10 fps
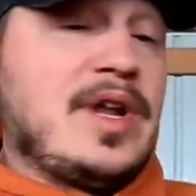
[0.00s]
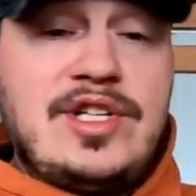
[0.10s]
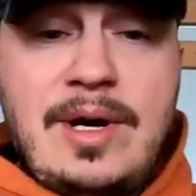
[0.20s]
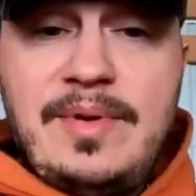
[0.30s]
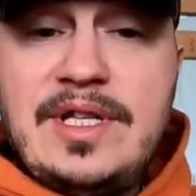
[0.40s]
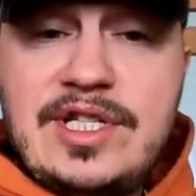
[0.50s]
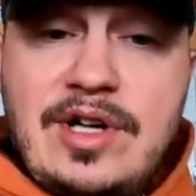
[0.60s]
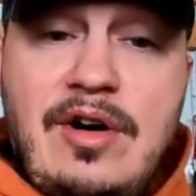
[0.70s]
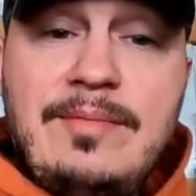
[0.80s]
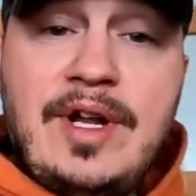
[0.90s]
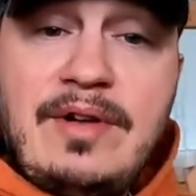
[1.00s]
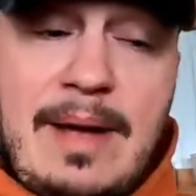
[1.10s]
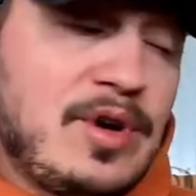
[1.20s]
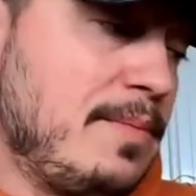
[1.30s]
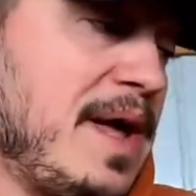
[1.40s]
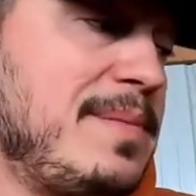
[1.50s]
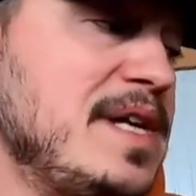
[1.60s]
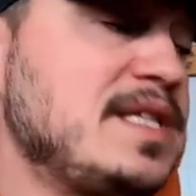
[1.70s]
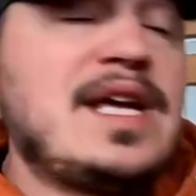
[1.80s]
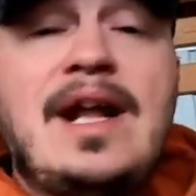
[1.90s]
I'm gonna jump in the stall, I'm gonna grab her
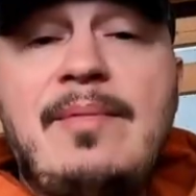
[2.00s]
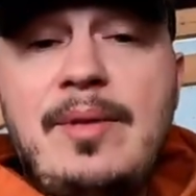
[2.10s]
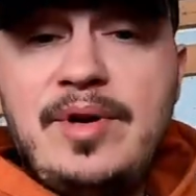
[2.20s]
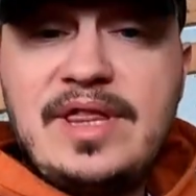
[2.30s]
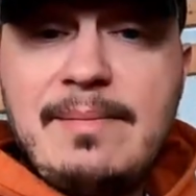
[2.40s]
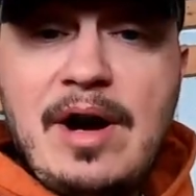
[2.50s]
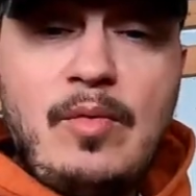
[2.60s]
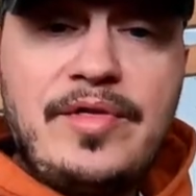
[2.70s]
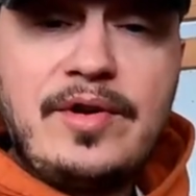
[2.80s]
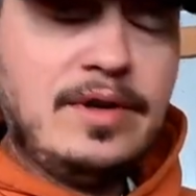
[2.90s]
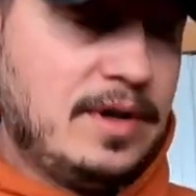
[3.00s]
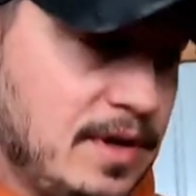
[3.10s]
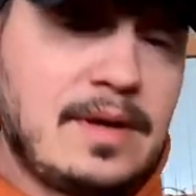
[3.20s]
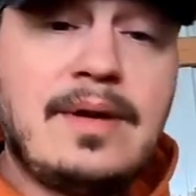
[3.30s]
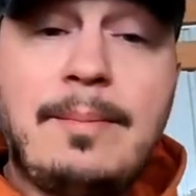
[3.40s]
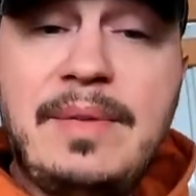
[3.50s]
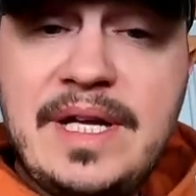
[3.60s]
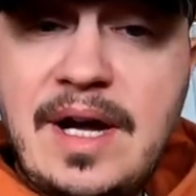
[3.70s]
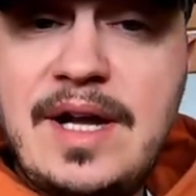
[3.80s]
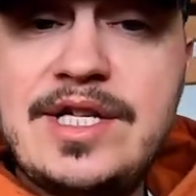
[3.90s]
babies, and I'm gonna put them out with her
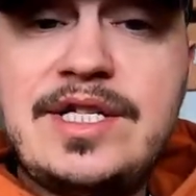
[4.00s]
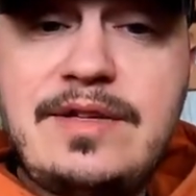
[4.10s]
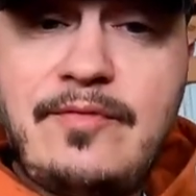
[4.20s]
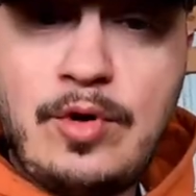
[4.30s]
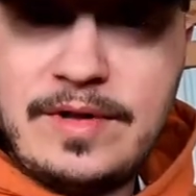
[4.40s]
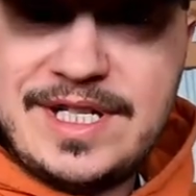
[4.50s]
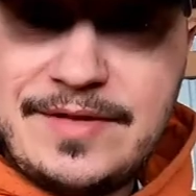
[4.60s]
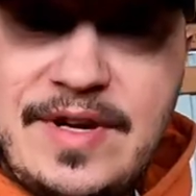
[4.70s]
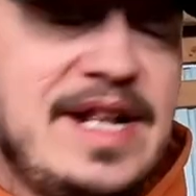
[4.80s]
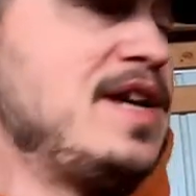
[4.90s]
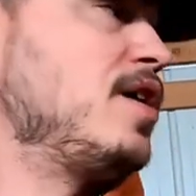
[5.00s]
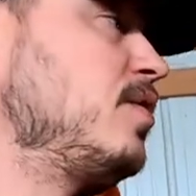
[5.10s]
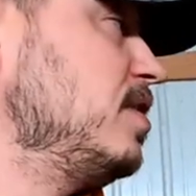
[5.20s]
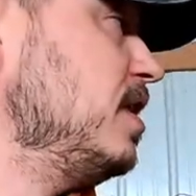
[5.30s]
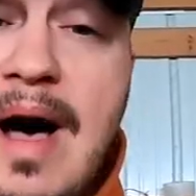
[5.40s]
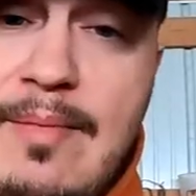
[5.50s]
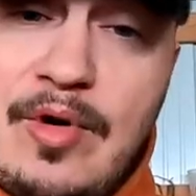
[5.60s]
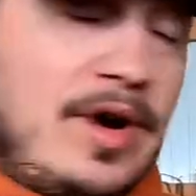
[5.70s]
because for this video, mom